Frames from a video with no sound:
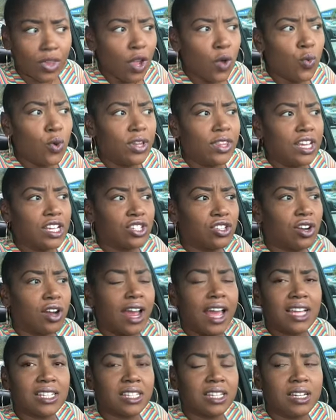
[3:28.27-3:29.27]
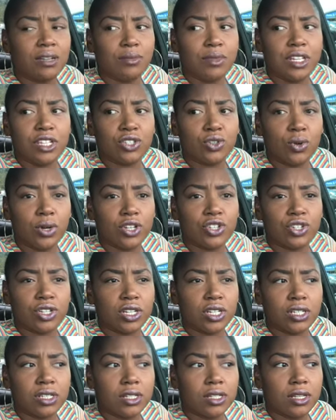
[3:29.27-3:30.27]
when they start asking them these
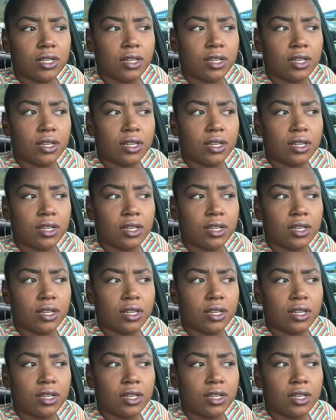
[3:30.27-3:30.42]
questions.